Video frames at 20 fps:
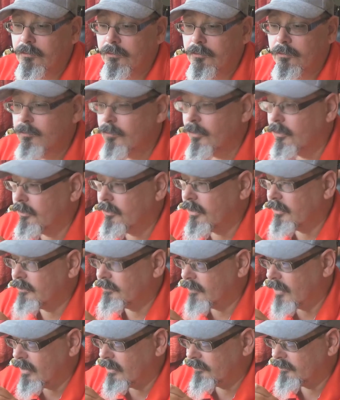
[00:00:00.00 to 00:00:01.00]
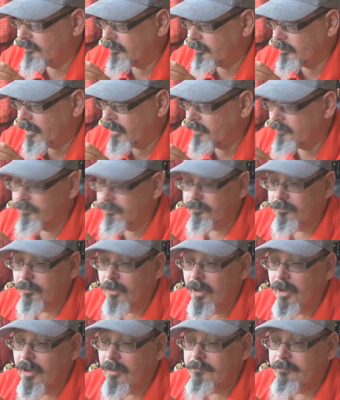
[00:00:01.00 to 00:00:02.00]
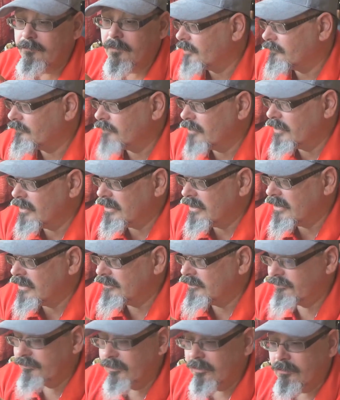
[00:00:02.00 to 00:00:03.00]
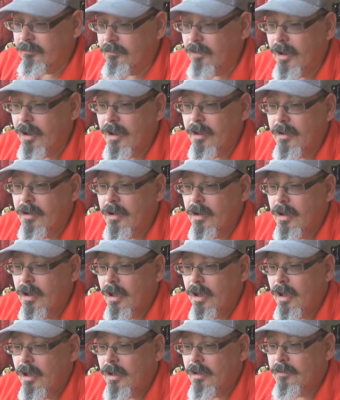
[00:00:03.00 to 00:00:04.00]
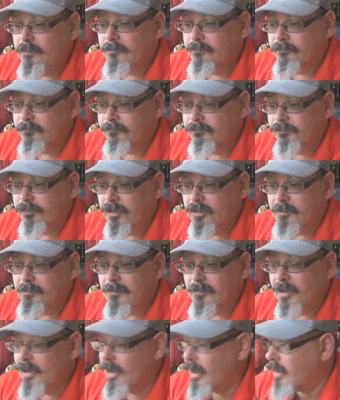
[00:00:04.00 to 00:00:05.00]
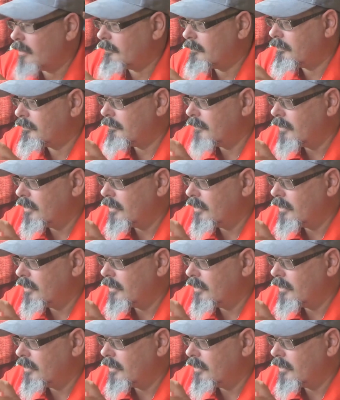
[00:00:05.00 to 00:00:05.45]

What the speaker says: on them that they're supposed to have. Really E-cigarette have teamed up